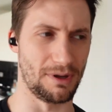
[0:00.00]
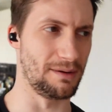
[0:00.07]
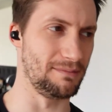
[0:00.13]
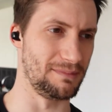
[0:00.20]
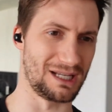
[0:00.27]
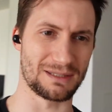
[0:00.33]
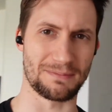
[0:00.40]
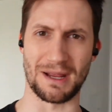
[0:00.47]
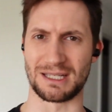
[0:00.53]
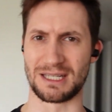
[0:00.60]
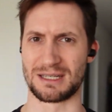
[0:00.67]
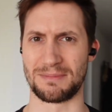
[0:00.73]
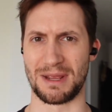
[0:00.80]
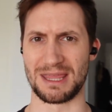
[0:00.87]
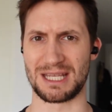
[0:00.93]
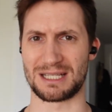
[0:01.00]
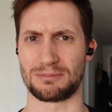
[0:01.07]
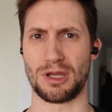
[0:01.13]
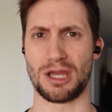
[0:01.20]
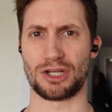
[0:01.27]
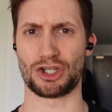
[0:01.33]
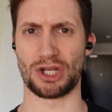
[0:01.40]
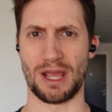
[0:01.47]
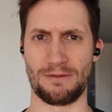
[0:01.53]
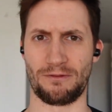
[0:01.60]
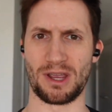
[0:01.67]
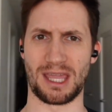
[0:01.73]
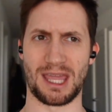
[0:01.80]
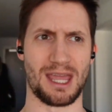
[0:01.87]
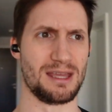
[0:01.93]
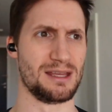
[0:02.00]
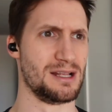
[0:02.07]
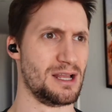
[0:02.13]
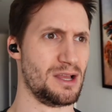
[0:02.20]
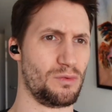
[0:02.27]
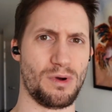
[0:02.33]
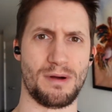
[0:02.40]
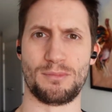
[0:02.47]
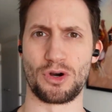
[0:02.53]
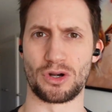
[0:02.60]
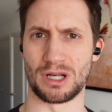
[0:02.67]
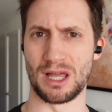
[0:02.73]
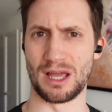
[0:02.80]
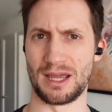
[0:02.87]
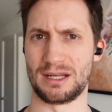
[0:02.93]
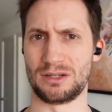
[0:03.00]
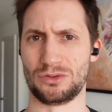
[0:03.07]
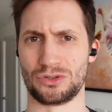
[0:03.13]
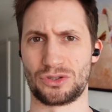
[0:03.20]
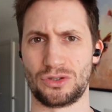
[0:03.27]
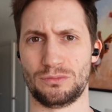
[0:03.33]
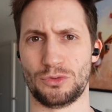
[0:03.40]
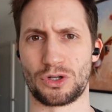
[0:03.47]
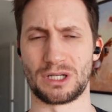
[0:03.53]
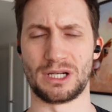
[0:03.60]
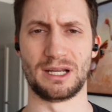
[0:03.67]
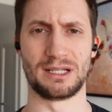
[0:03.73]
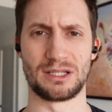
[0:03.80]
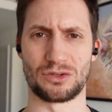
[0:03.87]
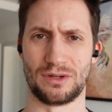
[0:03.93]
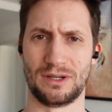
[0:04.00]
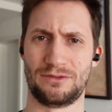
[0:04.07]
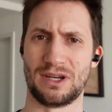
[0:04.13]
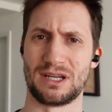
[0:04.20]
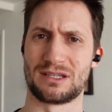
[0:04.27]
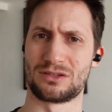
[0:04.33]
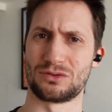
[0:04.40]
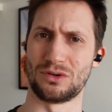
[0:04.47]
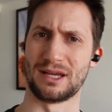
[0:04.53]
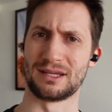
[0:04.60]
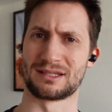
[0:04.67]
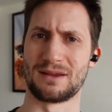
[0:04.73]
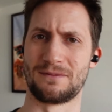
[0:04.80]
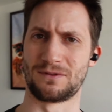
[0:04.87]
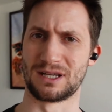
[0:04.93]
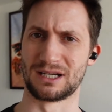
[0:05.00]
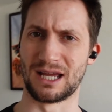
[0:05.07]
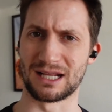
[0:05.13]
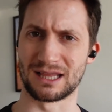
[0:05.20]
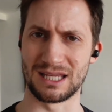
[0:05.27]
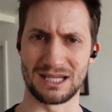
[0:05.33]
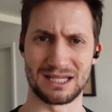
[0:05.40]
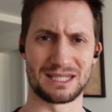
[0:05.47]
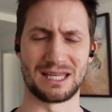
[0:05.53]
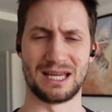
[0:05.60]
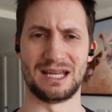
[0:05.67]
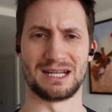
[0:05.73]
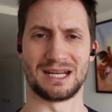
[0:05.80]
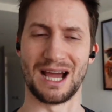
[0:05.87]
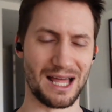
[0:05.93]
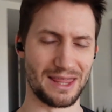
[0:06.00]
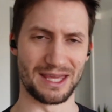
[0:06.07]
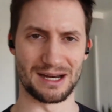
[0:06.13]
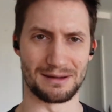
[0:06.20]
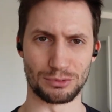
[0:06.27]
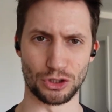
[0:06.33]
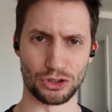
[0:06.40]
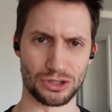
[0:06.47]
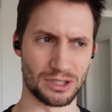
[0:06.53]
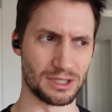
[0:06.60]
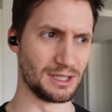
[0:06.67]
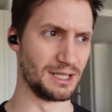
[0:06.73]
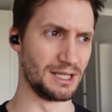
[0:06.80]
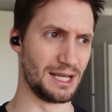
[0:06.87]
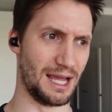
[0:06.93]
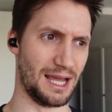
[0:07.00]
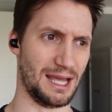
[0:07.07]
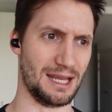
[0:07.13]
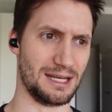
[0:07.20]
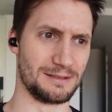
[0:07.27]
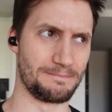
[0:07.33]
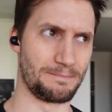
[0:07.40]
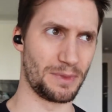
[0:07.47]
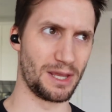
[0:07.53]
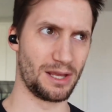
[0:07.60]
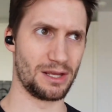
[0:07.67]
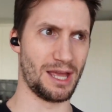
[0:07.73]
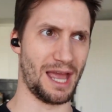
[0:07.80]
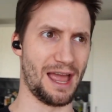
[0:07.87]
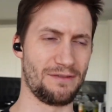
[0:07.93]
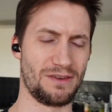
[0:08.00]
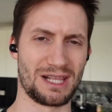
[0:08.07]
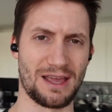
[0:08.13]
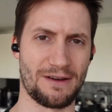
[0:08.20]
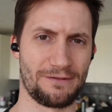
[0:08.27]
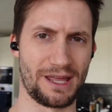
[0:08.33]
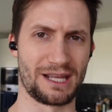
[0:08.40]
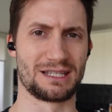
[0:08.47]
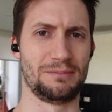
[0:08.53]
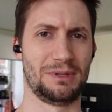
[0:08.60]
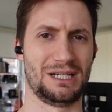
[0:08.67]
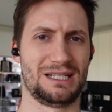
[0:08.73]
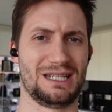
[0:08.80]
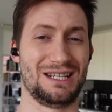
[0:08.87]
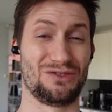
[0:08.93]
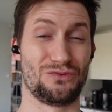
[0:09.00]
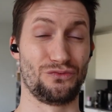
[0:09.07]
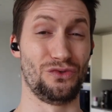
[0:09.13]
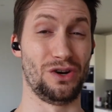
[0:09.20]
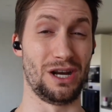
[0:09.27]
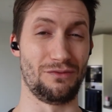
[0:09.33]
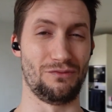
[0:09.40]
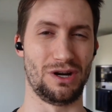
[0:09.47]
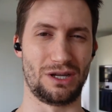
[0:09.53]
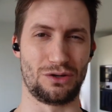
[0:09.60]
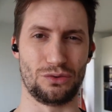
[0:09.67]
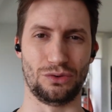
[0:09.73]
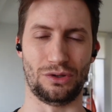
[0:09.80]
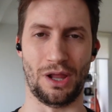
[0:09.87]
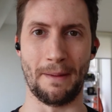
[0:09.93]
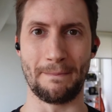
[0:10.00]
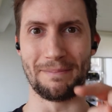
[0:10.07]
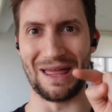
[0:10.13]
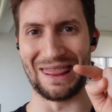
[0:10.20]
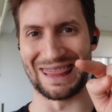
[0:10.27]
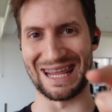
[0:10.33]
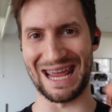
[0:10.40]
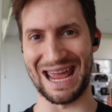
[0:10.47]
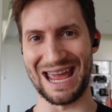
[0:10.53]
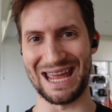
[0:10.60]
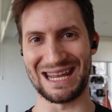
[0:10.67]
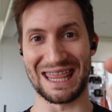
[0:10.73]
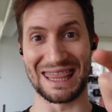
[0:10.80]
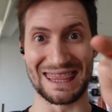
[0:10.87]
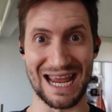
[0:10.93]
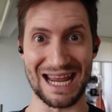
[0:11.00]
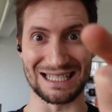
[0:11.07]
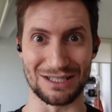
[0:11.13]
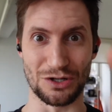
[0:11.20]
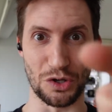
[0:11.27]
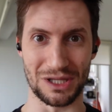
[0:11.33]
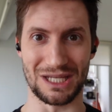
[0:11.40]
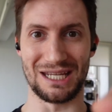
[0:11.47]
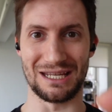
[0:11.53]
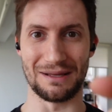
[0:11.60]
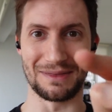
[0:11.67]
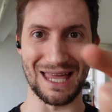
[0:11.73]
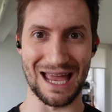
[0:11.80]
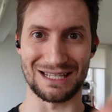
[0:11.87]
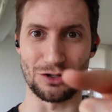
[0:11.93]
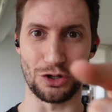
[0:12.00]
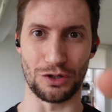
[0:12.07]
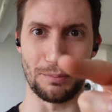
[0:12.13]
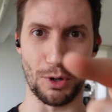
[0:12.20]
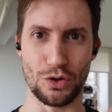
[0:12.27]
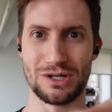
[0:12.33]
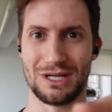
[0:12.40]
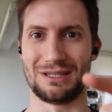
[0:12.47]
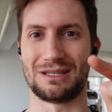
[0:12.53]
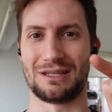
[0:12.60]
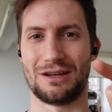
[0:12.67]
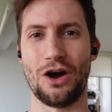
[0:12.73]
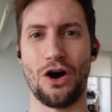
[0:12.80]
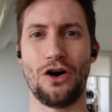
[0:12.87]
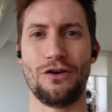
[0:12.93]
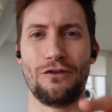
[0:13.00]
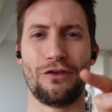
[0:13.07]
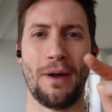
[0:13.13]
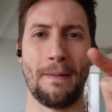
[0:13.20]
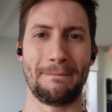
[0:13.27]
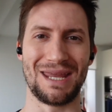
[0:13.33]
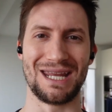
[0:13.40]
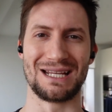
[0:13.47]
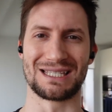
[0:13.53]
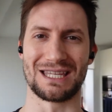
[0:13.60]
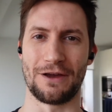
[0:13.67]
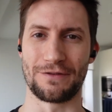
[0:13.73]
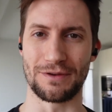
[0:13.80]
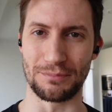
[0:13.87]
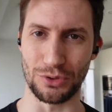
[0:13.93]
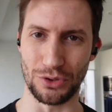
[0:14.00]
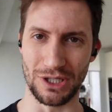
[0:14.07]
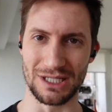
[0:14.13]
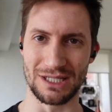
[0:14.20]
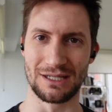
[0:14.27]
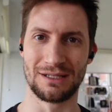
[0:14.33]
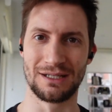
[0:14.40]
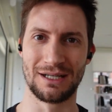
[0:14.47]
I'm expected to make this much. Like if I get one more client or two more clients, or if I sort out something like this, then uh, then I'm good. And having that flexibility is really really cool. But that that's not the that's not the bonus of being self-employed.